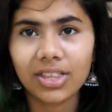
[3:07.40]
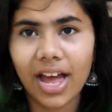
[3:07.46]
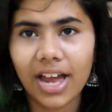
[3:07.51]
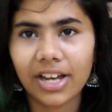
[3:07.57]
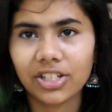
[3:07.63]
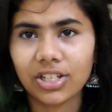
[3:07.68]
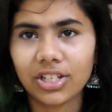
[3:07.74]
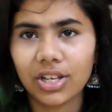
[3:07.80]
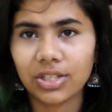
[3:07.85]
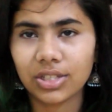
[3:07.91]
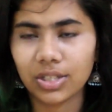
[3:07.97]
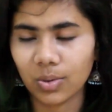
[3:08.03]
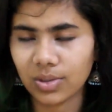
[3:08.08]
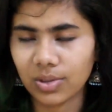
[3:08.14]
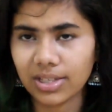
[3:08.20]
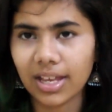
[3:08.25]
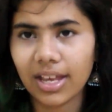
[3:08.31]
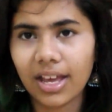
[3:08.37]
that she's
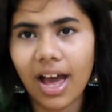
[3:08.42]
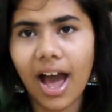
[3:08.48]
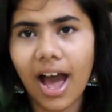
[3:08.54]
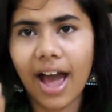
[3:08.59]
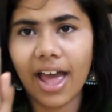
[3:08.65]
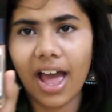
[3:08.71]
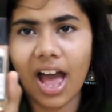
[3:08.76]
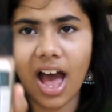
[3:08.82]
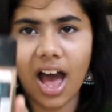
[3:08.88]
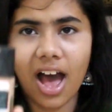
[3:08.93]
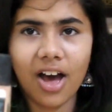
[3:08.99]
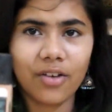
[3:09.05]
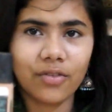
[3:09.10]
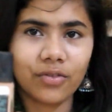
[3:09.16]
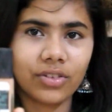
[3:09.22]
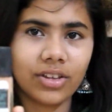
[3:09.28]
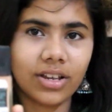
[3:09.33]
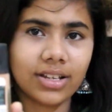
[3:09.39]
using. I
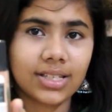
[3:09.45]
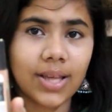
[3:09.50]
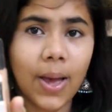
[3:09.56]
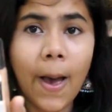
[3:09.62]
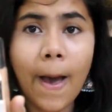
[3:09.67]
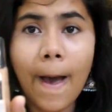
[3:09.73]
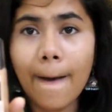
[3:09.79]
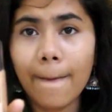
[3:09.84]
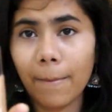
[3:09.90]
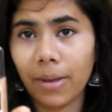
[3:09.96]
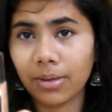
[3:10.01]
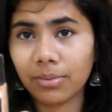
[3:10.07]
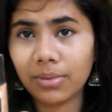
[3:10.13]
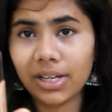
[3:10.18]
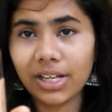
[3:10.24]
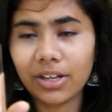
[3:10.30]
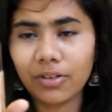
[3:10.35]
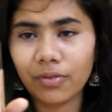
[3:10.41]
have this
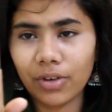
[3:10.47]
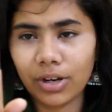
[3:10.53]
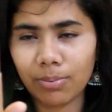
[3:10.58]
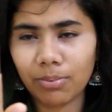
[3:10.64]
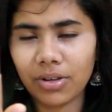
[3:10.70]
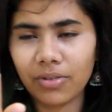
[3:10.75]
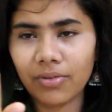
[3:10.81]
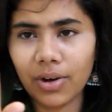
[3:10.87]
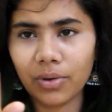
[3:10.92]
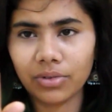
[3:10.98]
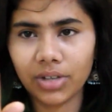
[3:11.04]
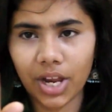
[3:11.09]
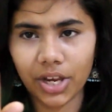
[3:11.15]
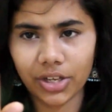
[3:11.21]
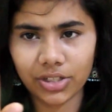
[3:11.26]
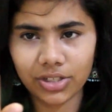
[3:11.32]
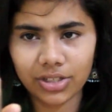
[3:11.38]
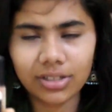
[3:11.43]
Maybelline Fit Me
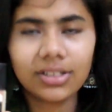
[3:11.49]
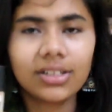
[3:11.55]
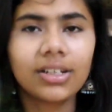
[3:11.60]
foundation.